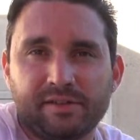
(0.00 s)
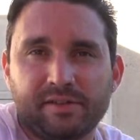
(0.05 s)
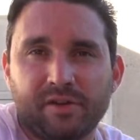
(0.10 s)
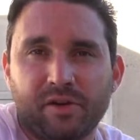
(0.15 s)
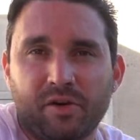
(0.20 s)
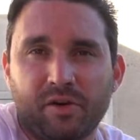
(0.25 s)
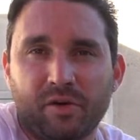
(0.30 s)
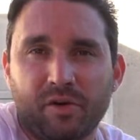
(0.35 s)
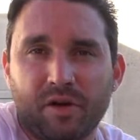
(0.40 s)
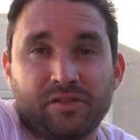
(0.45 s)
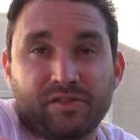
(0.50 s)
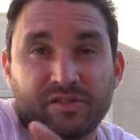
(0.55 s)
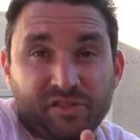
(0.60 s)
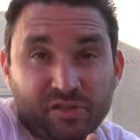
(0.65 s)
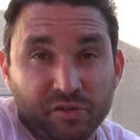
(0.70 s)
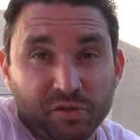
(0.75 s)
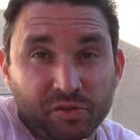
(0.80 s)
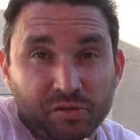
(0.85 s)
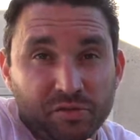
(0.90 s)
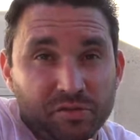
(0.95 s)
So
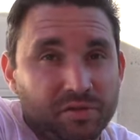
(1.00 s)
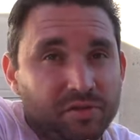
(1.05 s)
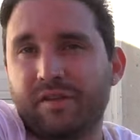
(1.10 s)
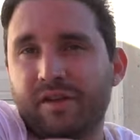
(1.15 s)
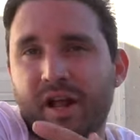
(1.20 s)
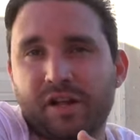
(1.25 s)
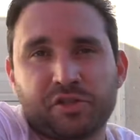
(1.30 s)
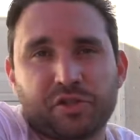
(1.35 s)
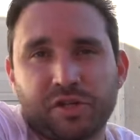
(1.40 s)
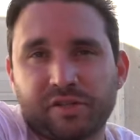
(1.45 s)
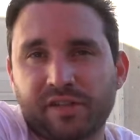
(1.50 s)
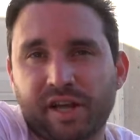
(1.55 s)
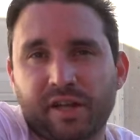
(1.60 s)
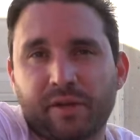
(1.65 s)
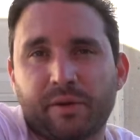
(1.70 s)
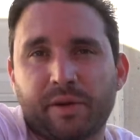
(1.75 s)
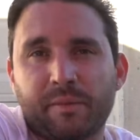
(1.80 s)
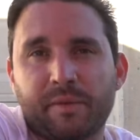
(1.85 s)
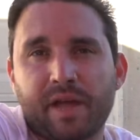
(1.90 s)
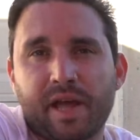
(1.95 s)
soon, not sure
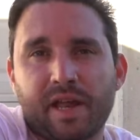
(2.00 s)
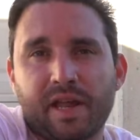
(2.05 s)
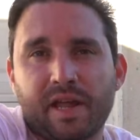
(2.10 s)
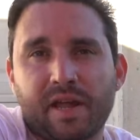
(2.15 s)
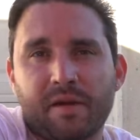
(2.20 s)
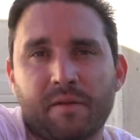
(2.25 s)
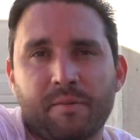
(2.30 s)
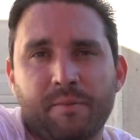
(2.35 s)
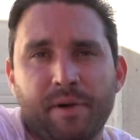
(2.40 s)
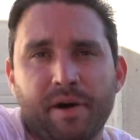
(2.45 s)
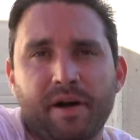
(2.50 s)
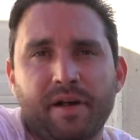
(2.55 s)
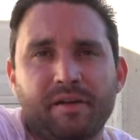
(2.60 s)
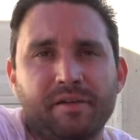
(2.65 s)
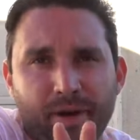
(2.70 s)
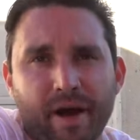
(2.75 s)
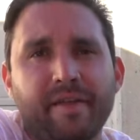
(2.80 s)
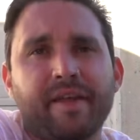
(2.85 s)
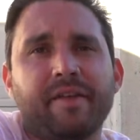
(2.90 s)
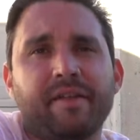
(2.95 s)
exactly what I'm getting,
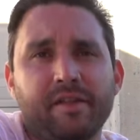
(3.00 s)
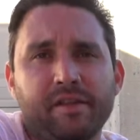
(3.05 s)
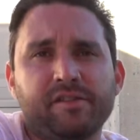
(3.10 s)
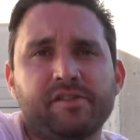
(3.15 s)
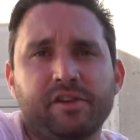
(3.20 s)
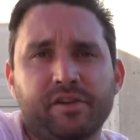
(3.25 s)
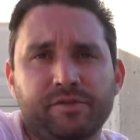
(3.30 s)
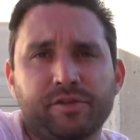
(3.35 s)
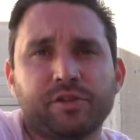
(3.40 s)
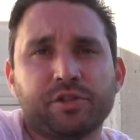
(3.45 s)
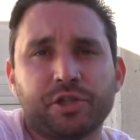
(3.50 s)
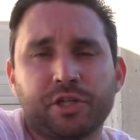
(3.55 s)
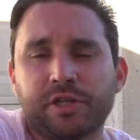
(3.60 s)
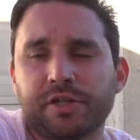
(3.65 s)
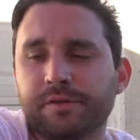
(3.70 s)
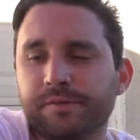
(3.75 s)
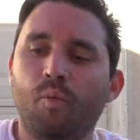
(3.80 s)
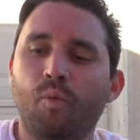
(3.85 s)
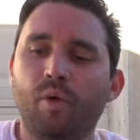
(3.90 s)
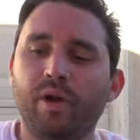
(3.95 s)
but by the end of this year for sure.
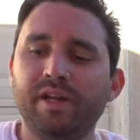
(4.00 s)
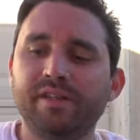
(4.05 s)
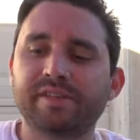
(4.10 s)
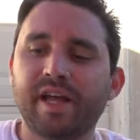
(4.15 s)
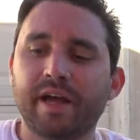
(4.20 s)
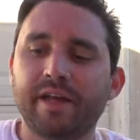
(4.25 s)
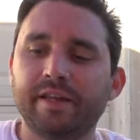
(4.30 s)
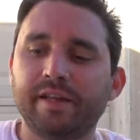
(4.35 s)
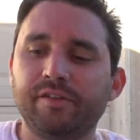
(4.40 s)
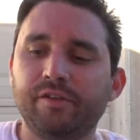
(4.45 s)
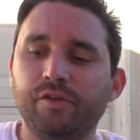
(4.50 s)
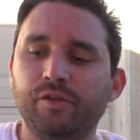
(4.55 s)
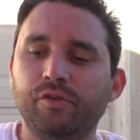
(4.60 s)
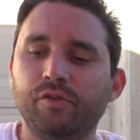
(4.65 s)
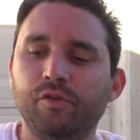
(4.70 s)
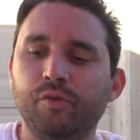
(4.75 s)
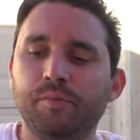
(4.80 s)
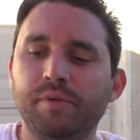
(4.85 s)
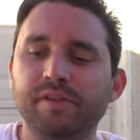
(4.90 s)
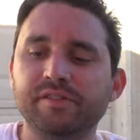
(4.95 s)
What exactly do you
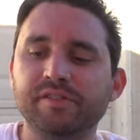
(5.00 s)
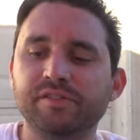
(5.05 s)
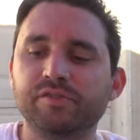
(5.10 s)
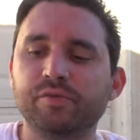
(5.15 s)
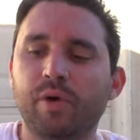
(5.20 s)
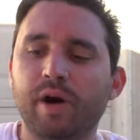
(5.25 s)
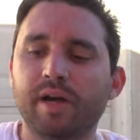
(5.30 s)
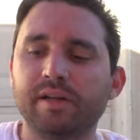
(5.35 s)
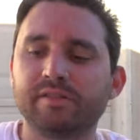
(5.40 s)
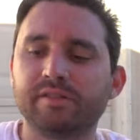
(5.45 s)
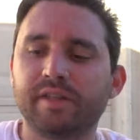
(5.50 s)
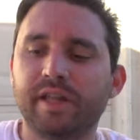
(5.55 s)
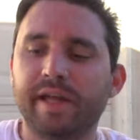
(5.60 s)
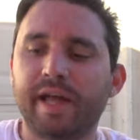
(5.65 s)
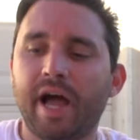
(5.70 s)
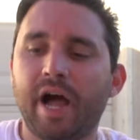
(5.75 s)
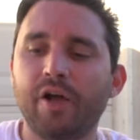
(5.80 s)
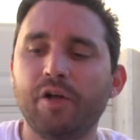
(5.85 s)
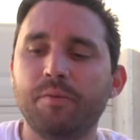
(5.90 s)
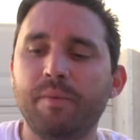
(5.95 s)
do business-wise?
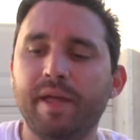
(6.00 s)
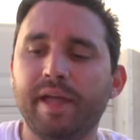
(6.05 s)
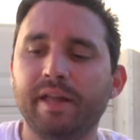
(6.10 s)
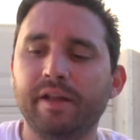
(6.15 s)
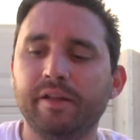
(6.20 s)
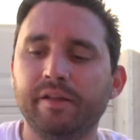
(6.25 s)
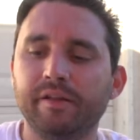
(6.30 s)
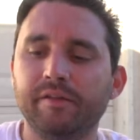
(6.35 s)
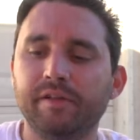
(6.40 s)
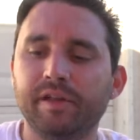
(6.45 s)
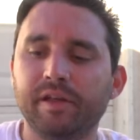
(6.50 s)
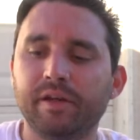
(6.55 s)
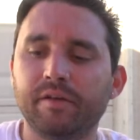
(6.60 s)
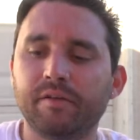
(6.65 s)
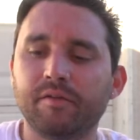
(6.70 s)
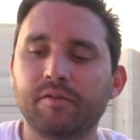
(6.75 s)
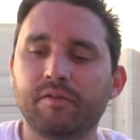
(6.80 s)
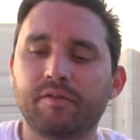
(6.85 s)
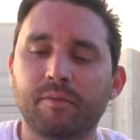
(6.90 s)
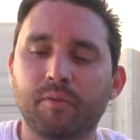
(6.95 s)
Like, how are you making a living
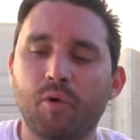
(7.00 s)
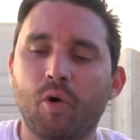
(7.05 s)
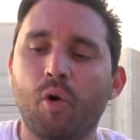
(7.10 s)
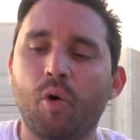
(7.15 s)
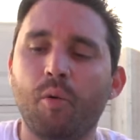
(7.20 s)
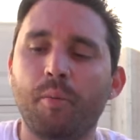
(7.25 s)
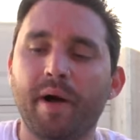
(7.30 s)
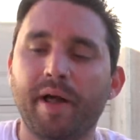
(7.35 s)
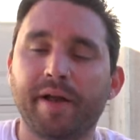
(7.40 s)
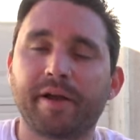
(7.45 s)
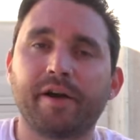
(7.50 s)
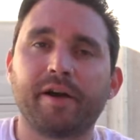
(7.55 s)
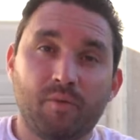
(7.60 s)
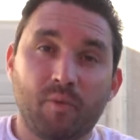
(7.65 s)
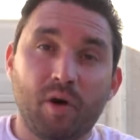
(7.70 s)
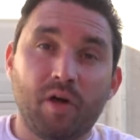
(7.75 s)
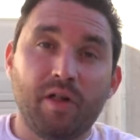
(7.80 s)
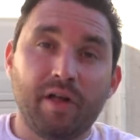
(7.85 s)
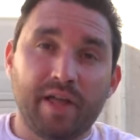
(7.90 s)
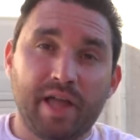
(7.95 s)
from Cole Biker?
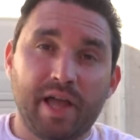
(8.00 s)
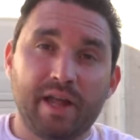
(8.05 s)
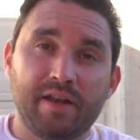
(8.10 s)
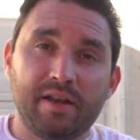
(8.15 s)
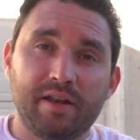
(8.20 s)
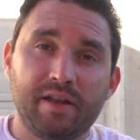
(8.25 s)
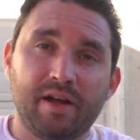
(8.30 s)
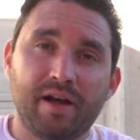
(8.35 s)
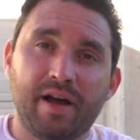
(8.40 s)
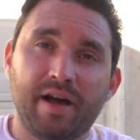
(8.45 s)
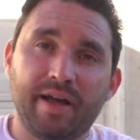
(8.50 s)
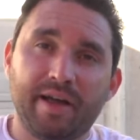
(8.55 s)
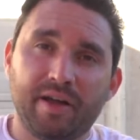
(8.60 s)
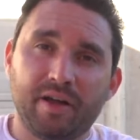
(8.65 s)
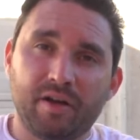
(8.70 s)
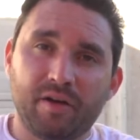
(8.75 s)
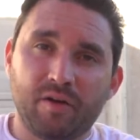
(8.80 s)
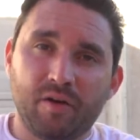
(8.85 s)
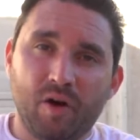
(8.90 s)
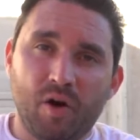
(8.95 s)
Well, again, I
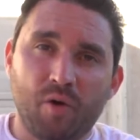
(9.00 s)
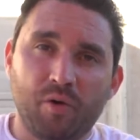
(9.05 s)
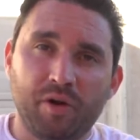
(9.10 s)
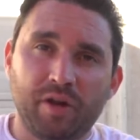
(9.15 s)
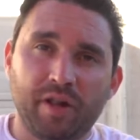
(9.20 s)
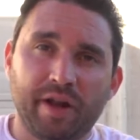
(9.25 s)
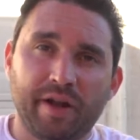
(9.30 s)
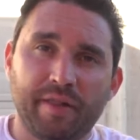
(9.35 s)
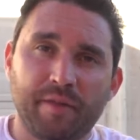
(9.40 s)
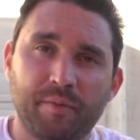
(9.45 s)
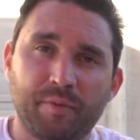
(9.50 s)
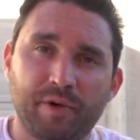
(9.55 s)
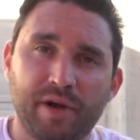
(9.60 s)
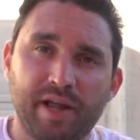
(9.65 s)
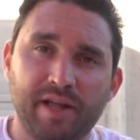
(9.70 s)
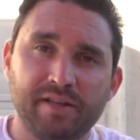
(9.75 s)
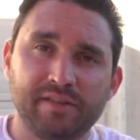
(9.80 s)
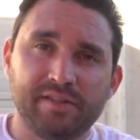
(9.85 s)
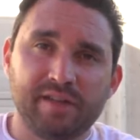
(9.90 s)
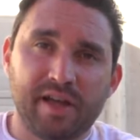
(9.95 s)
own a lot of the
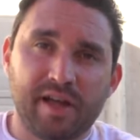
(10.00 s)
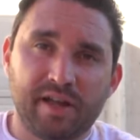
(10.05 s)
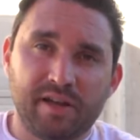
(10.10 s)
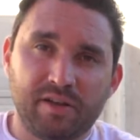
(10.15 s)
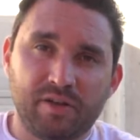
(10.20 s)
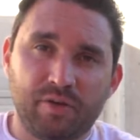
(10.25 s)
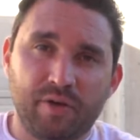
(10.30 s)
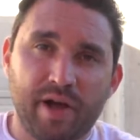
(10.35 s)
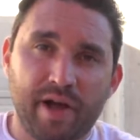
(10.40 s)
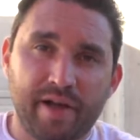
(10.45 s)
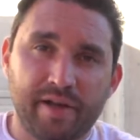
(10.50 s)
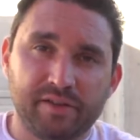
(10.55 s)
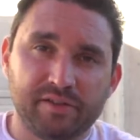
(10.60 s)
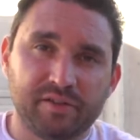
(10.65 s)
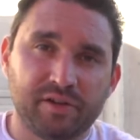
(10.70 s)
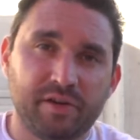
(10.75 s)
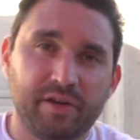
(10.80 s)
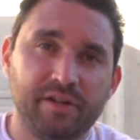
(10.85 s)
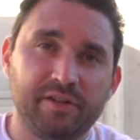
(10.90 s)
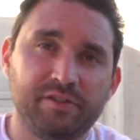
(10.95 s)
brands that you
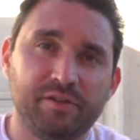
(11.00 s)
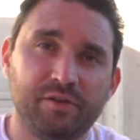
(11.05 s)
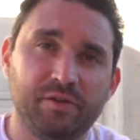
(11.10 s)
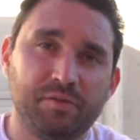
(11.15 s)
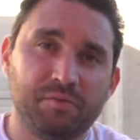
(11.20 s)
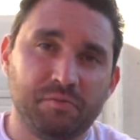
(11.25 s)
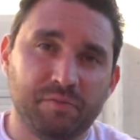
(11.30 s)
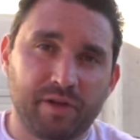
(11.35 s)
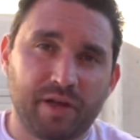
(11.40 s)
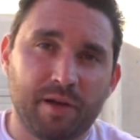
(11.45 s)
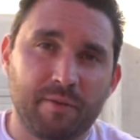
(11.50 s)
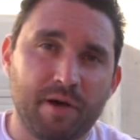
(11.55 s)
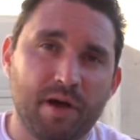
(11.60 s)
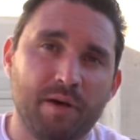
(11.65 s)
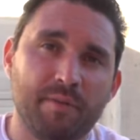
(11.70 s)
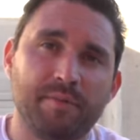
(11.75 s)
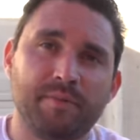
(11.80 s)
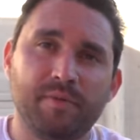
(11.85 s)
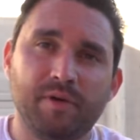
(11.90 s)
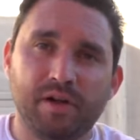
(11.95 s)
guys are into, Come
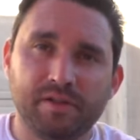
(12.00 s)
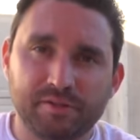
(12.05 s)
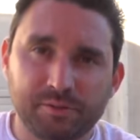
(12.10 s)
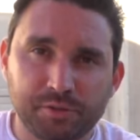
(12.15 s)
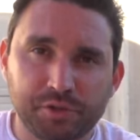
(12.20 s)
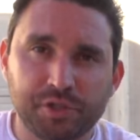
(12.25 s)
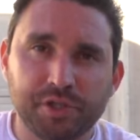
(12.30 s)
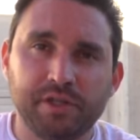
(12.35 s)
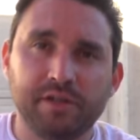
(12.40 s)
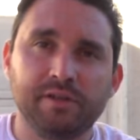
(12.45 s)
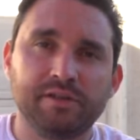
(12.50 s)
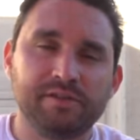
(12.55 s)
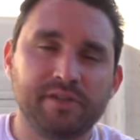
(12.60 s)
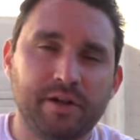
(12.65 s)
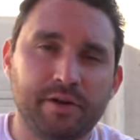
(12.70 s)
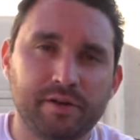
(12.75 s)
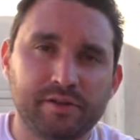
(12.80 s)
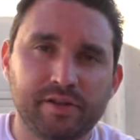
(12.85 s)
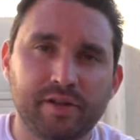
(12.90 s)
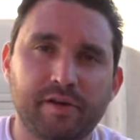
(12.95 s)
Up, Awesome Shit, et
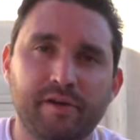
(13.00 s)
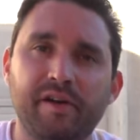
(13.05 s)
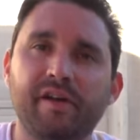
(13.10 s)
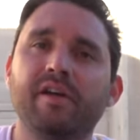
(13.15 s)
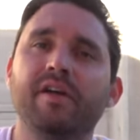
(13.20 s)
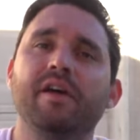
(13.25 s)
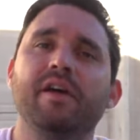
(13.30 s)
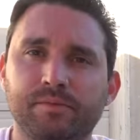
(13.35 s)
cetera, et cetera.